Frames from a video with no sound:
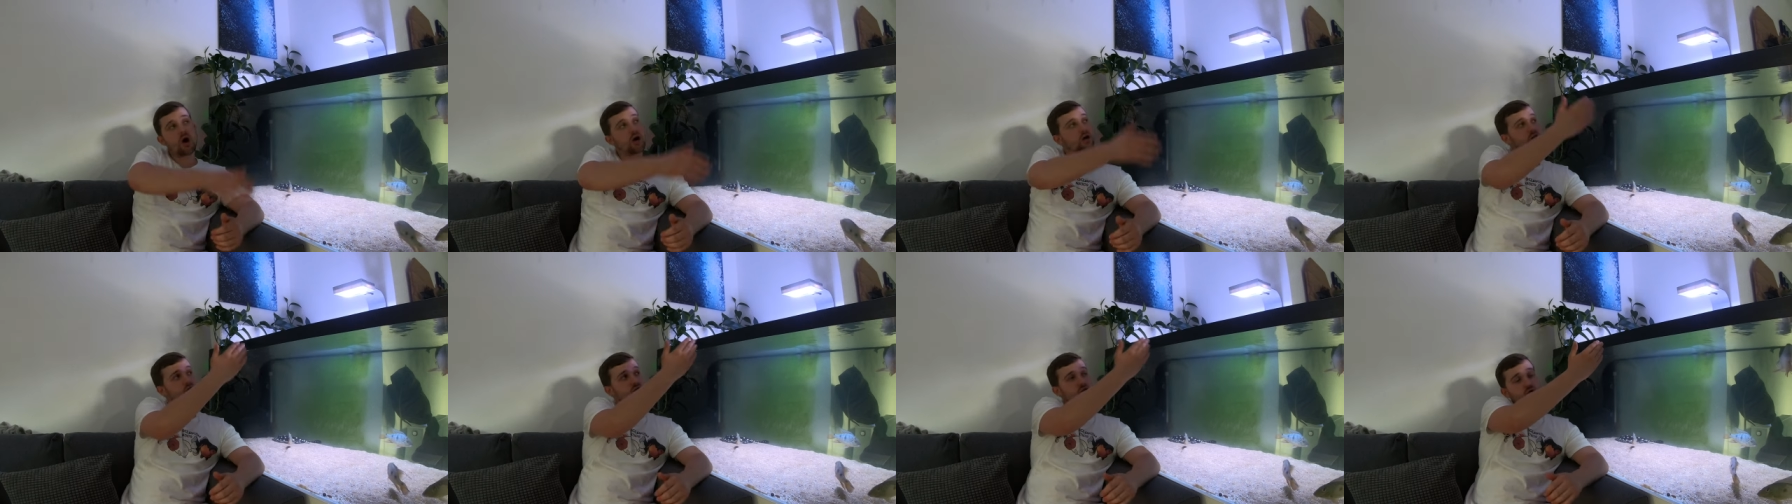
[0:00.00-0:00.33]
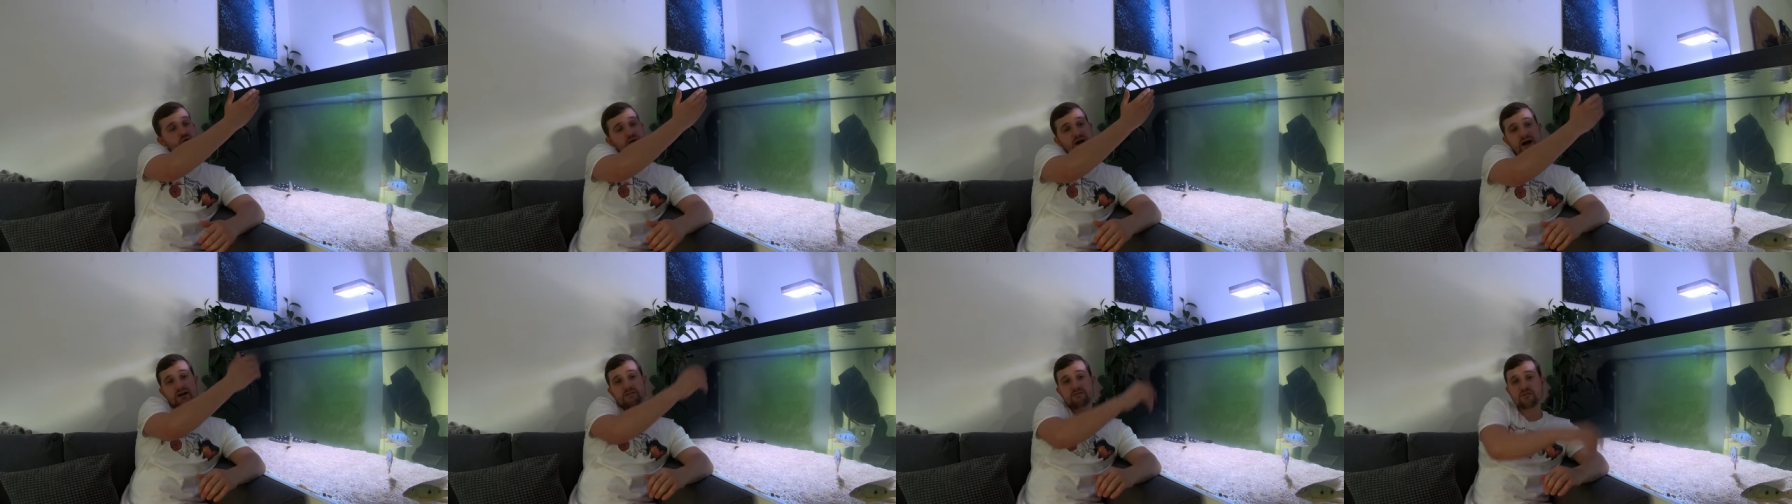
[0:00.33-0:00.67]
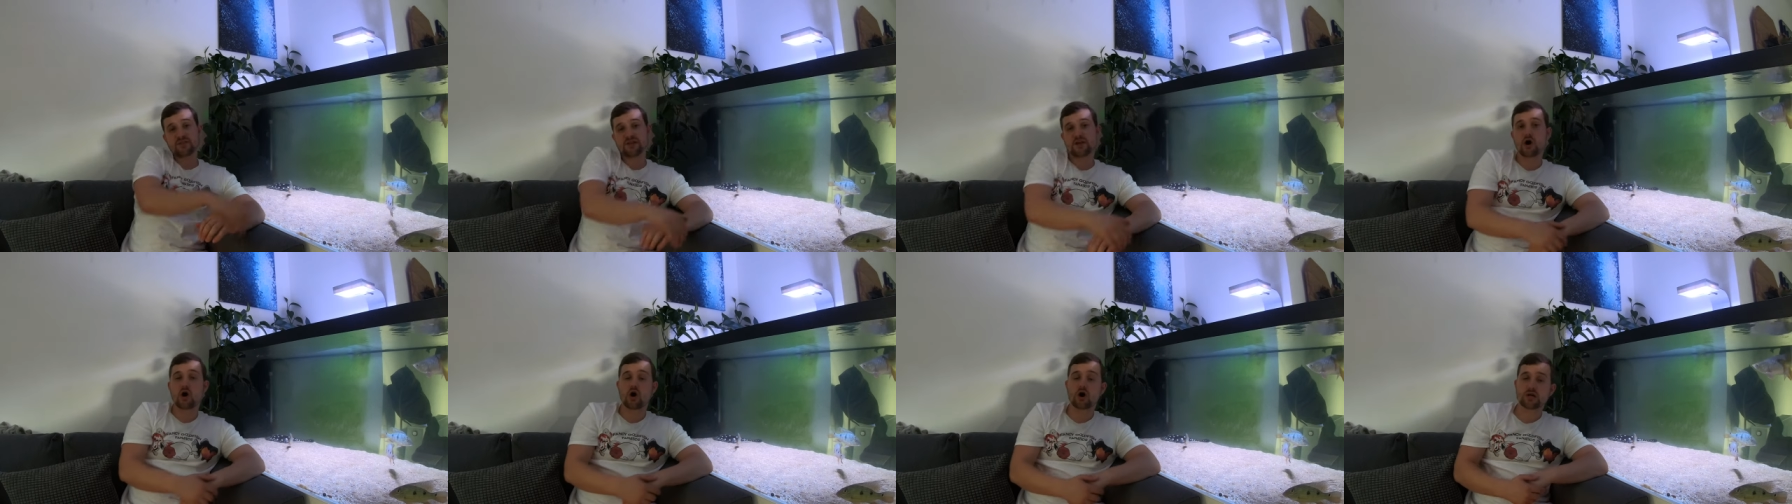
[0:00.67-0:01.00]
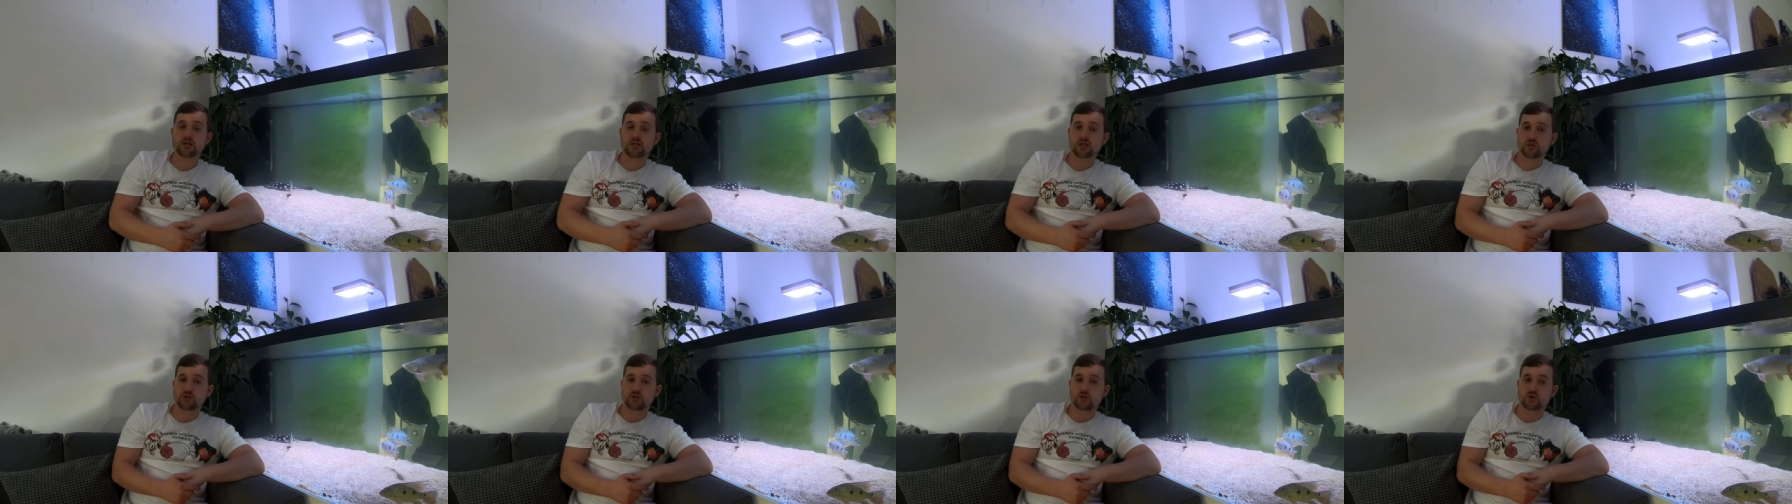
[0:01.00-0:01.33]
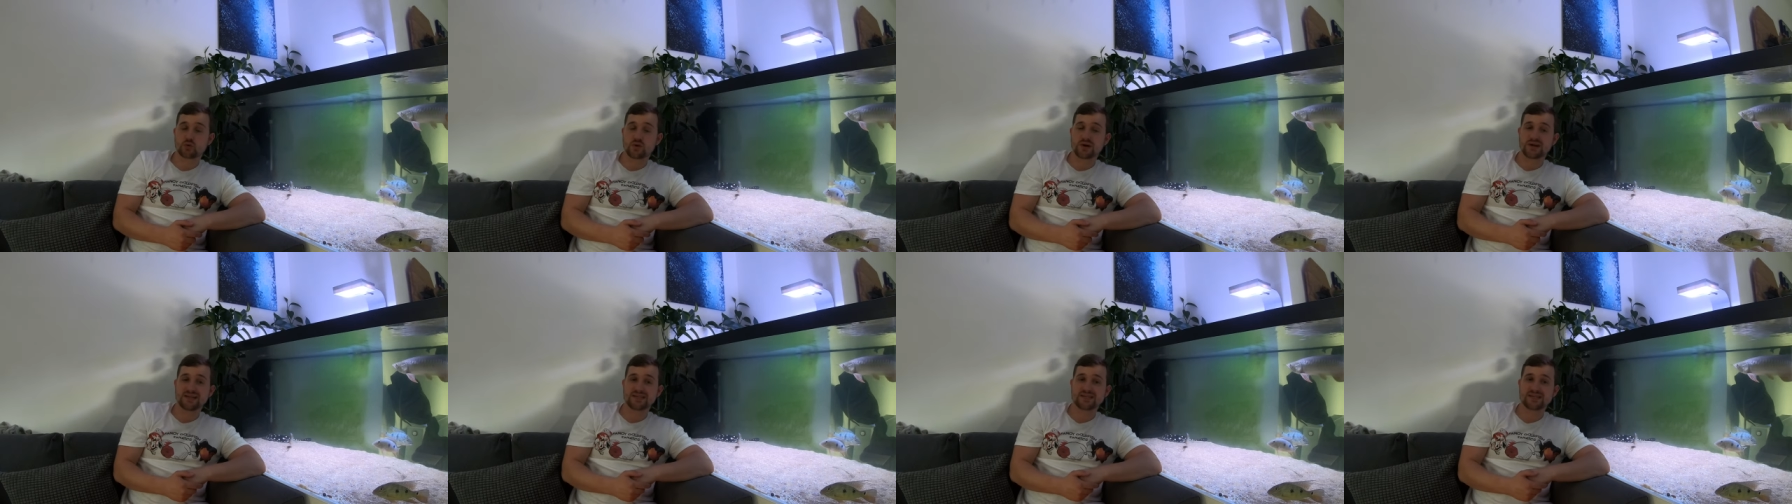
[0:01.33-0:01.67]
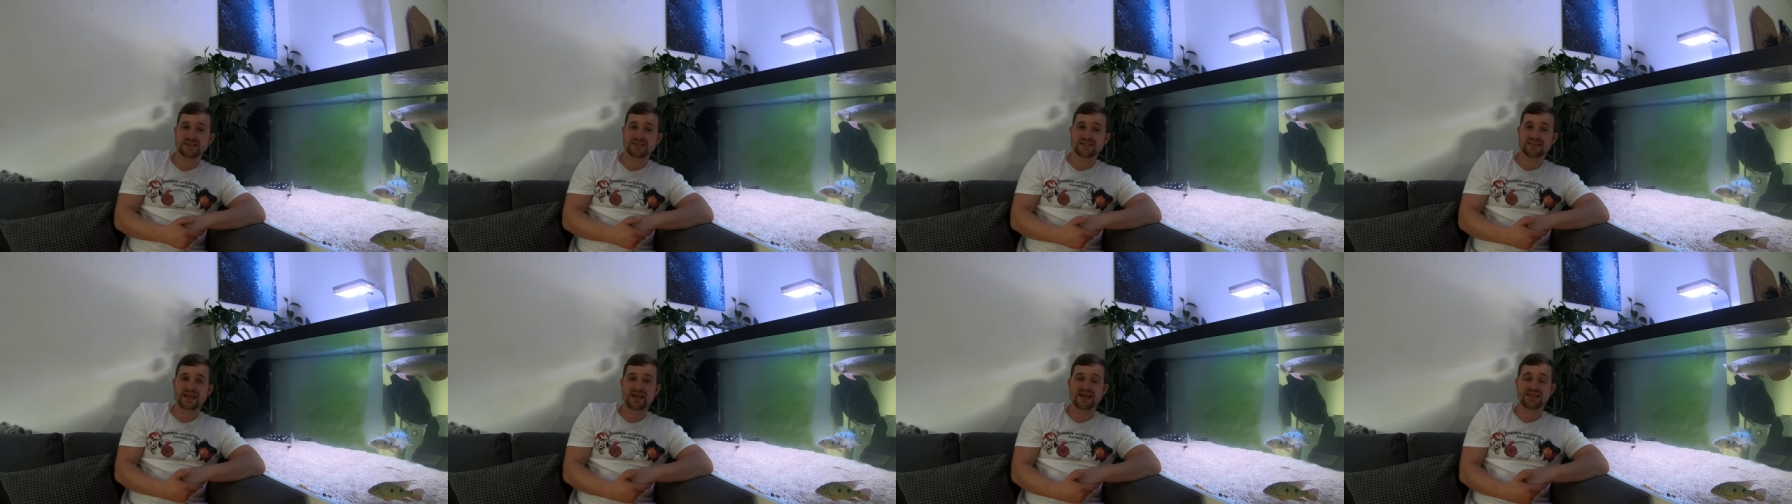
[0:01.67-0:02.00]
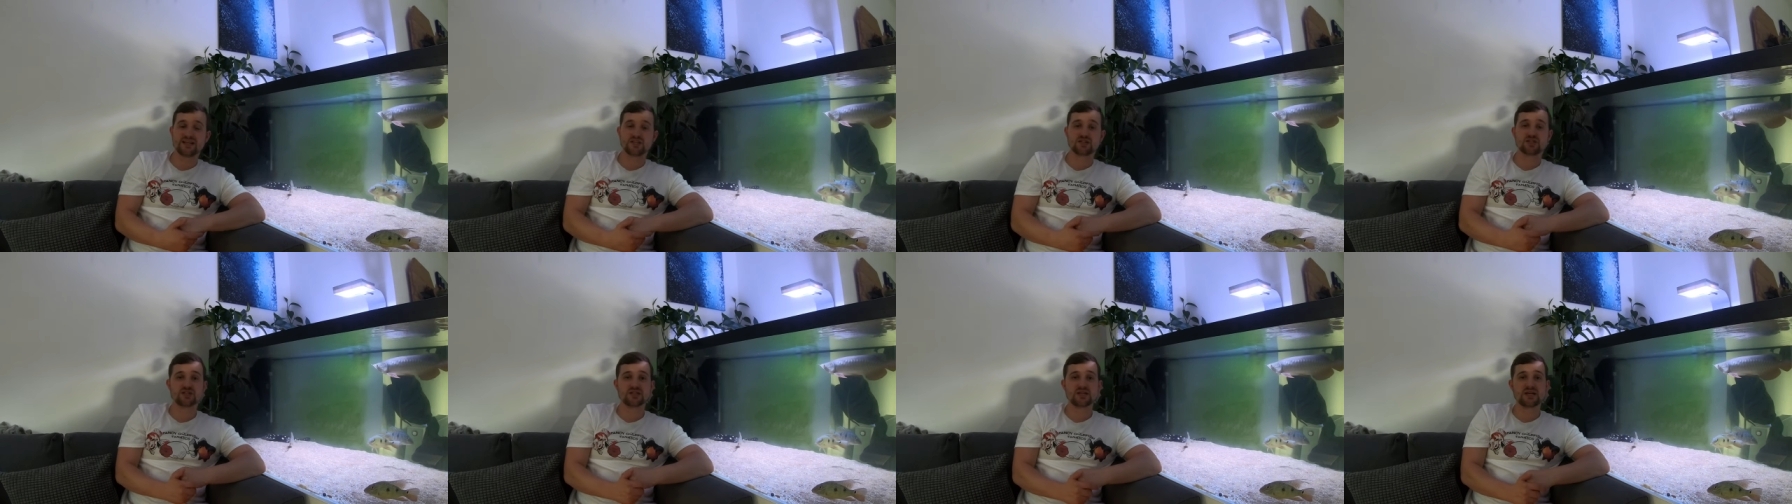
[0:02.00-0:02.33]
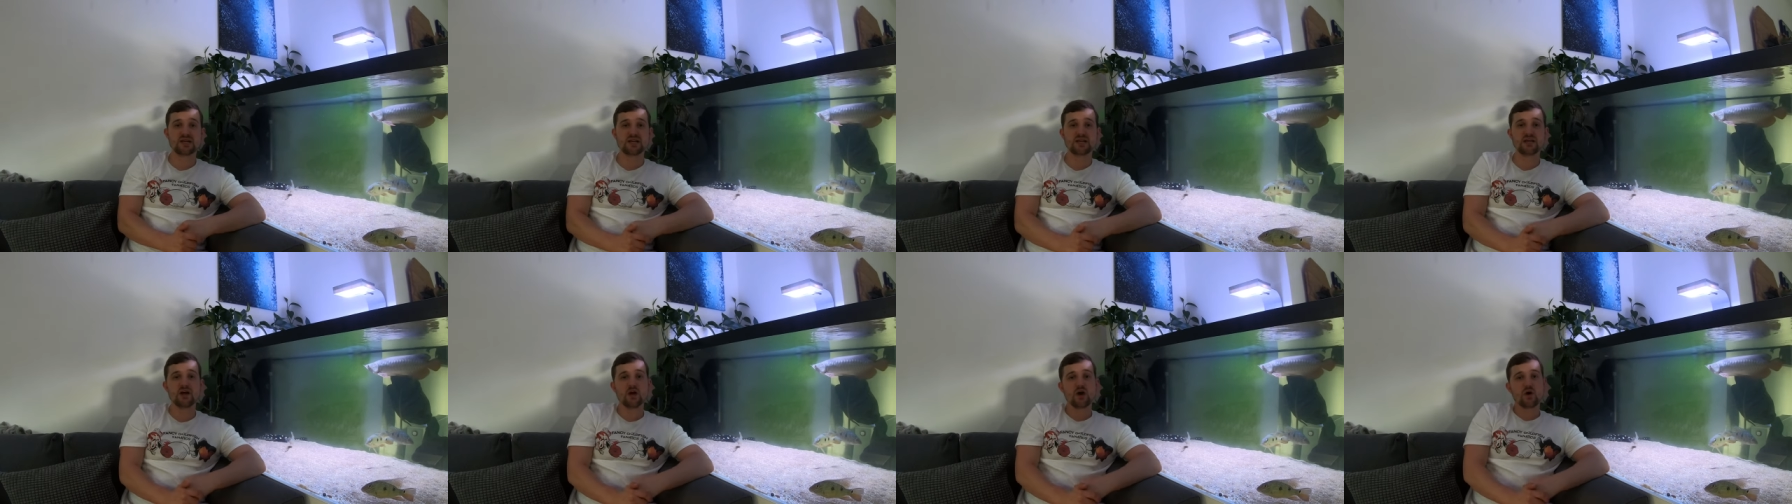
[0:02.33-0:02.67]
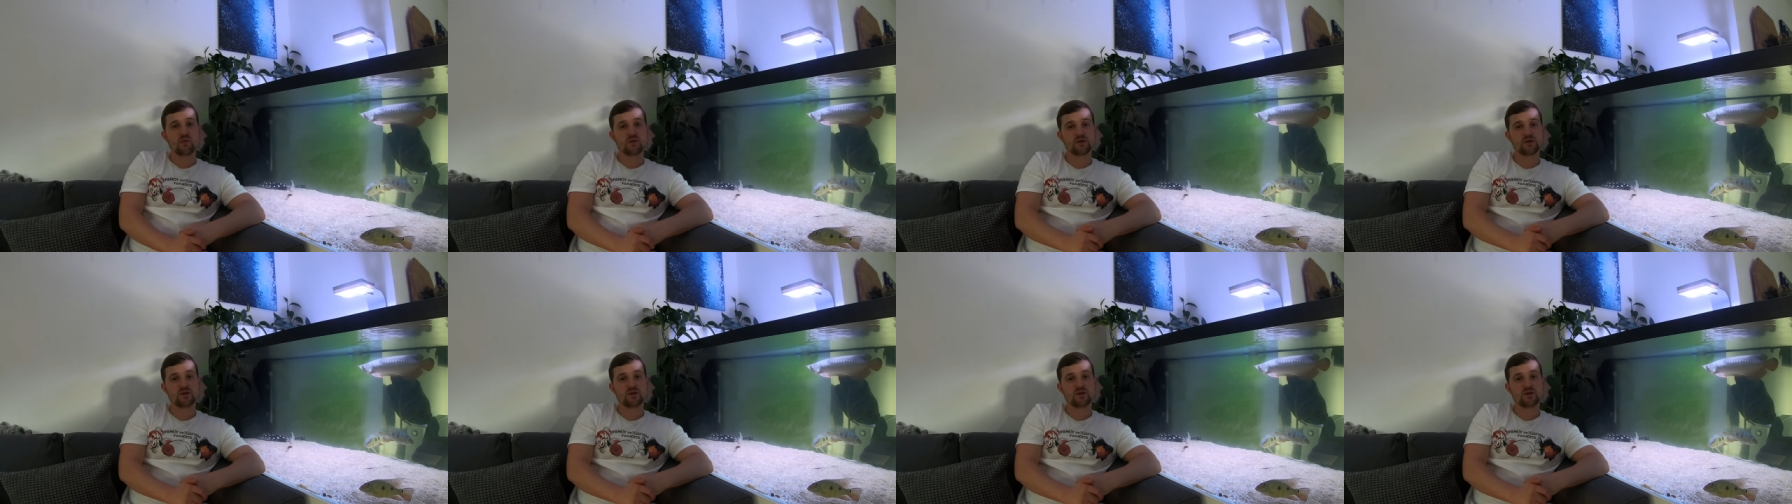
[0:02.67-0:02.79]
I do have the Hydro twenty-six H D,